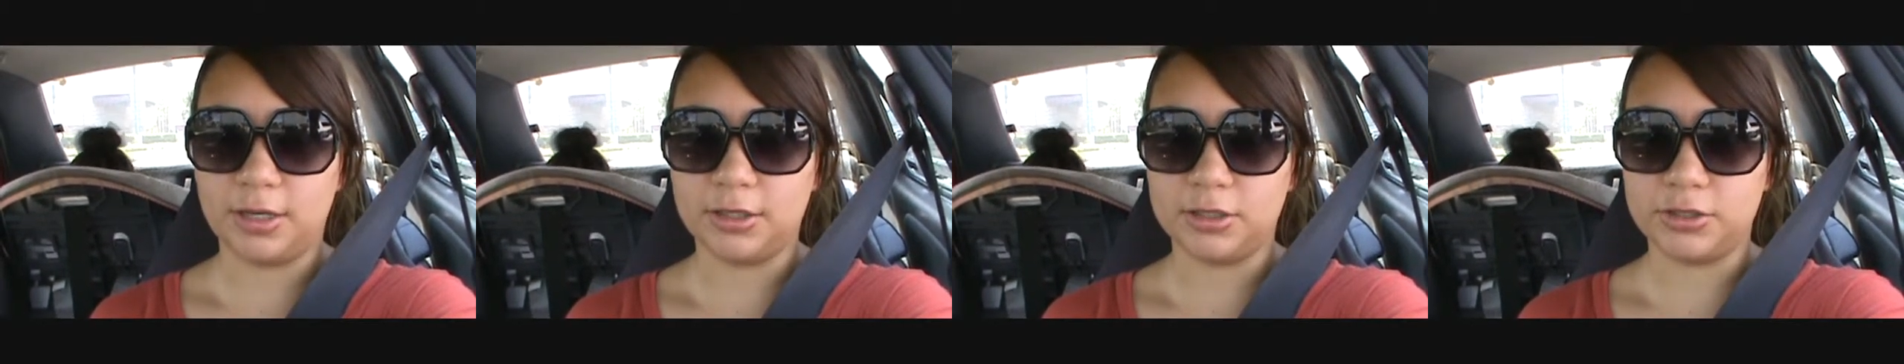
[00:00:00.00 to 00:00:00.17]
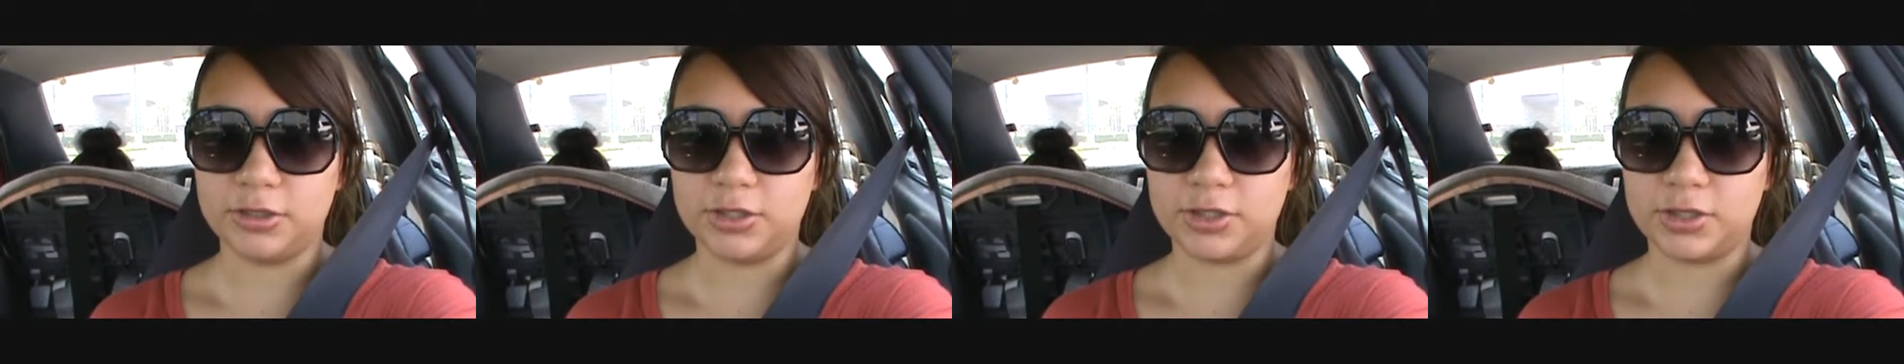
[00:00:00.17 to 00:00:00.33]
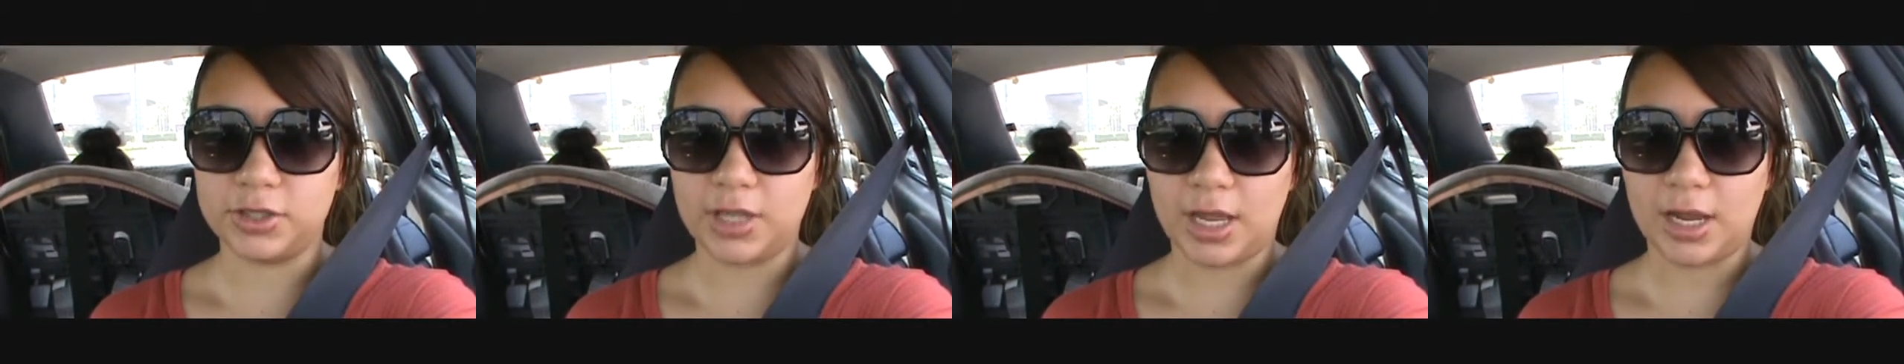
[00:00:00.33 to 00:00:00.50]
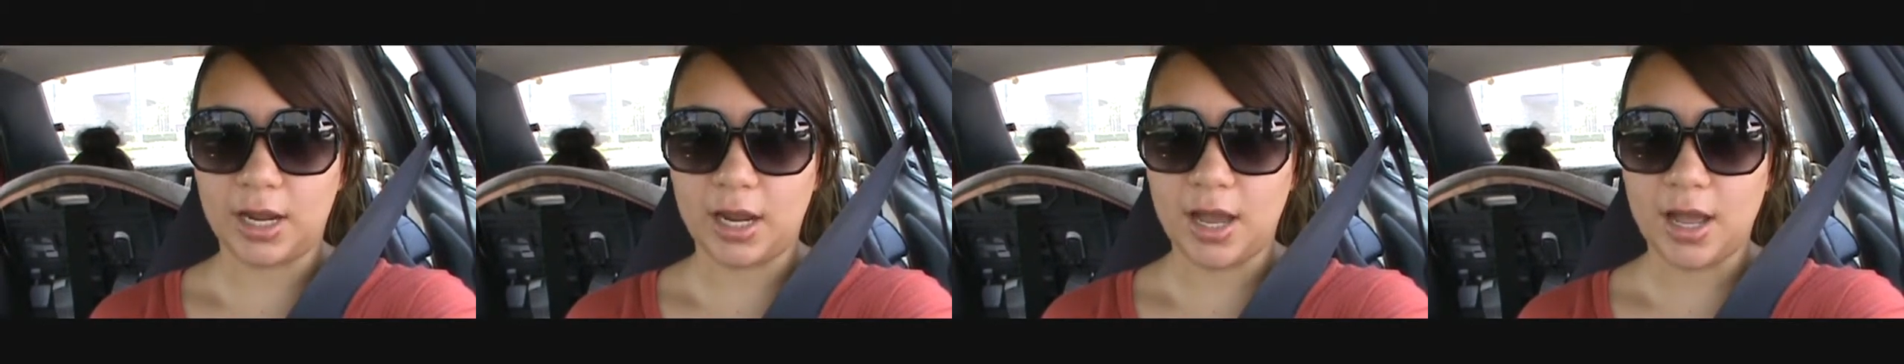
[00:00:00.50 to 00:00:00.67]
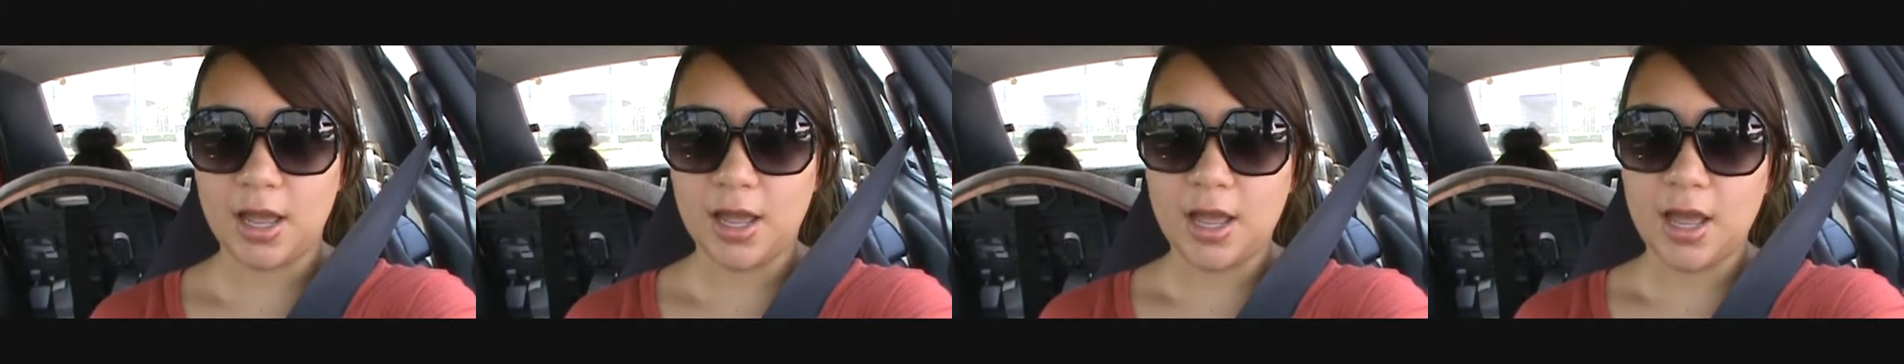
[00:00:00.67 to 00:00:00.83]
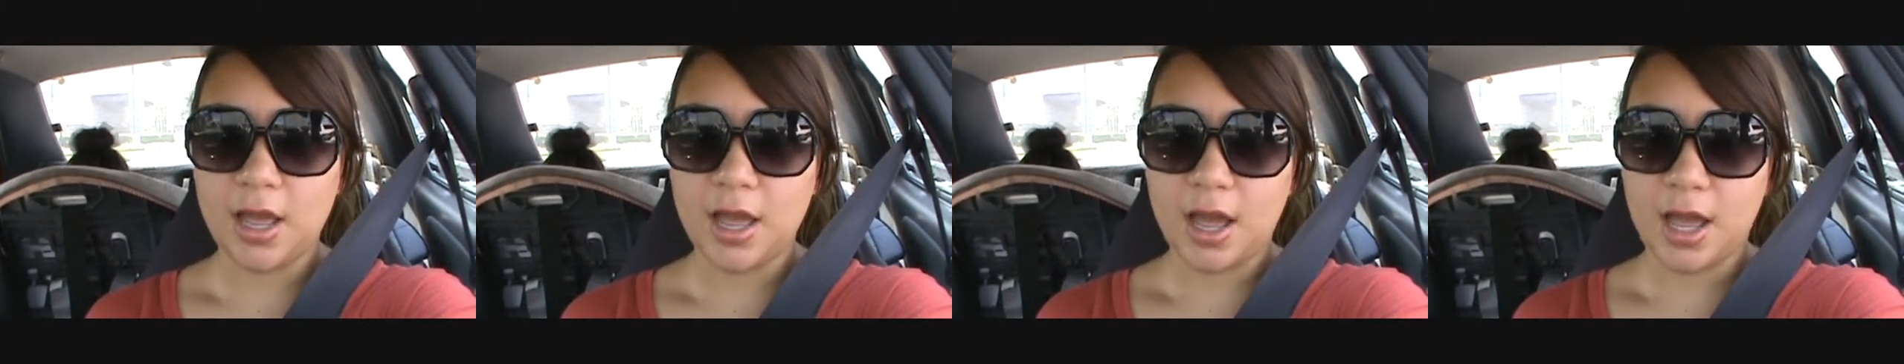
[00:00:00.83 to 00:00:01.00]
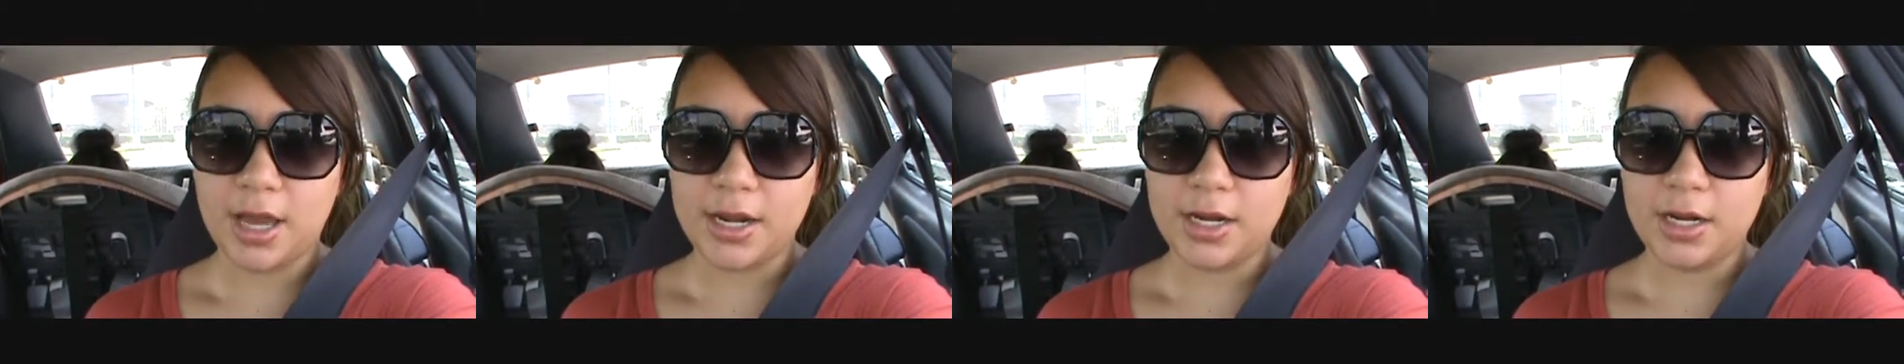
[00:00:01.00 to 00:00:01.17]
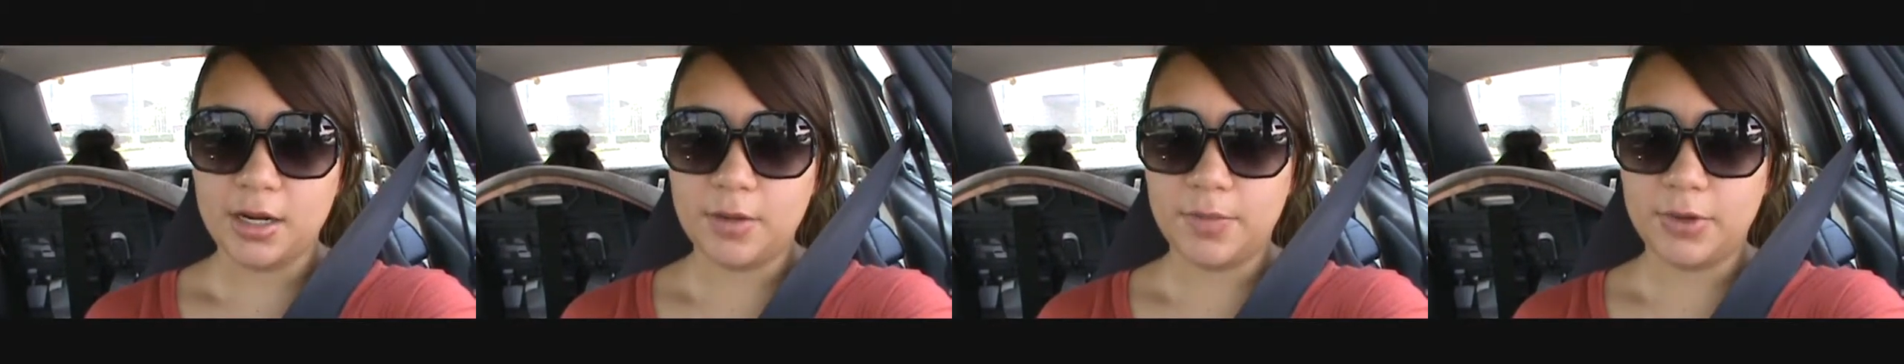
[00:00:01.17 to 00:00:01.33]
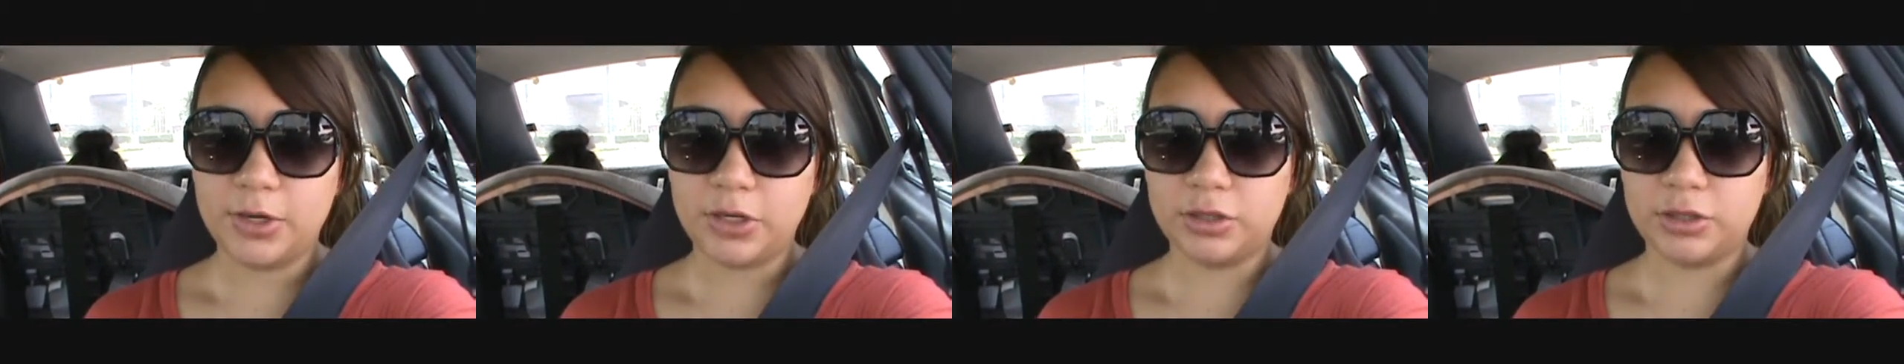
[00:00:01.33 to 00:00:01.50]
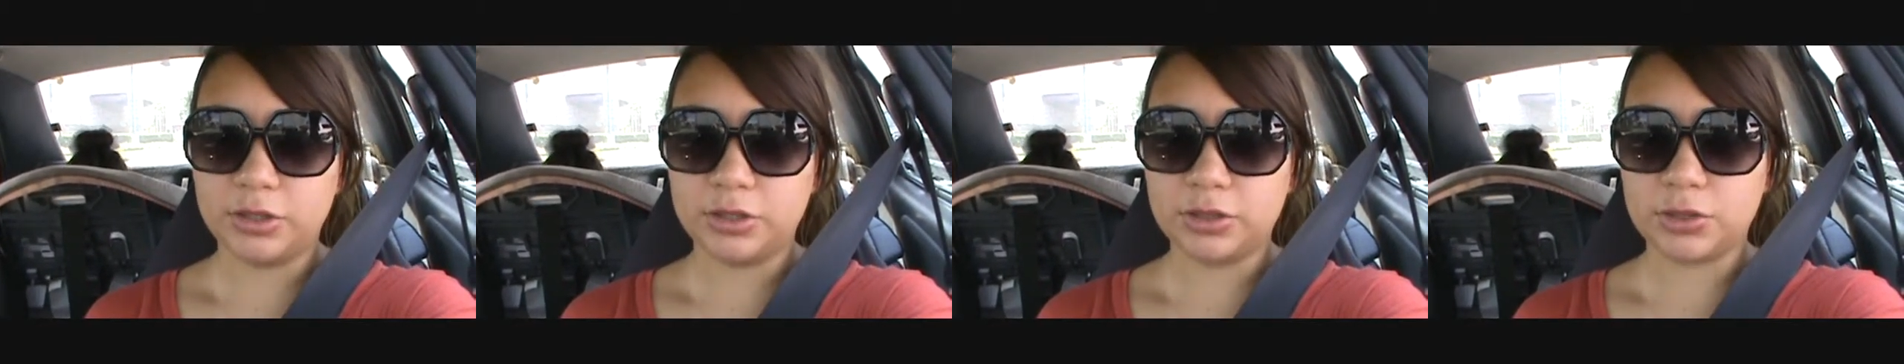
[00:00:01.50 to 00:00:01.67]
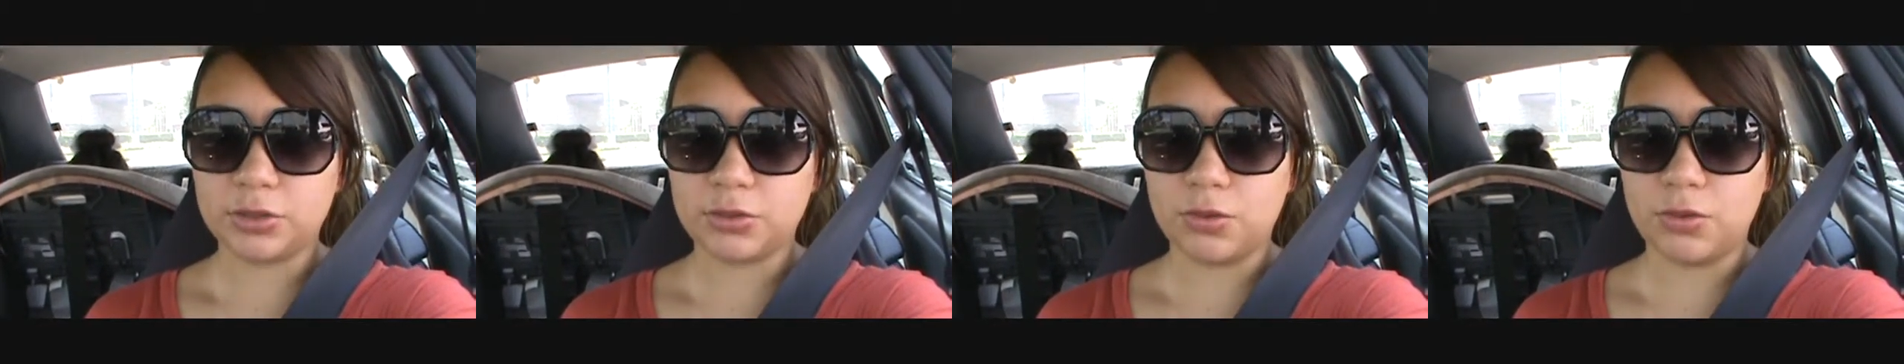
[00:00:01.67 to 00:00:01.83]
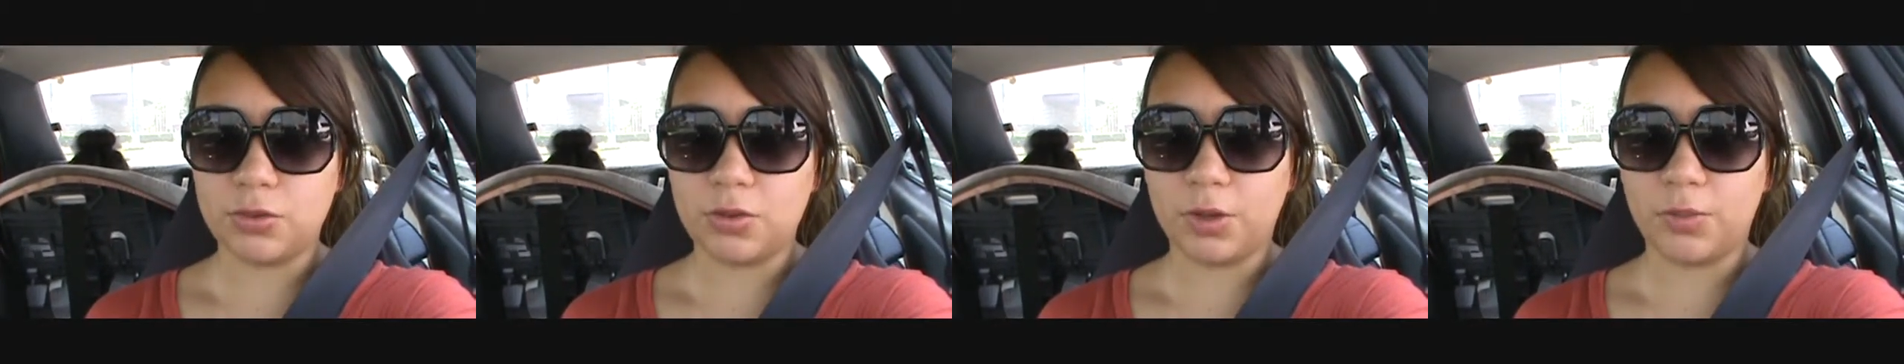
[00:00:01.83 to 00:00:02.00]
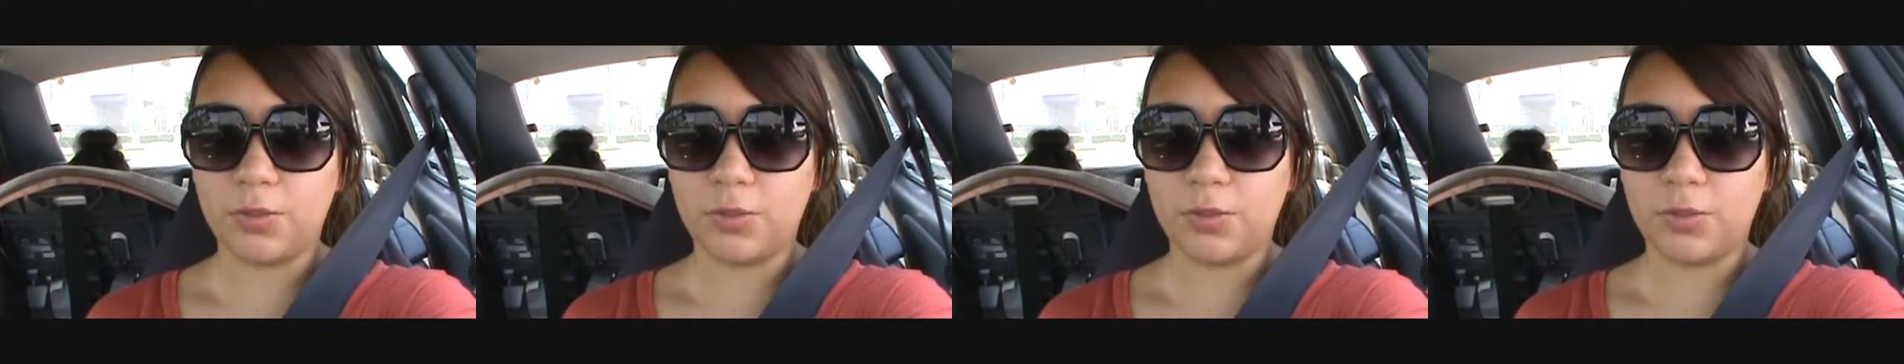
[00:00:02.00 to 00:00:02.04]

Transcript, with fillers: I was just like, I need to put her in school.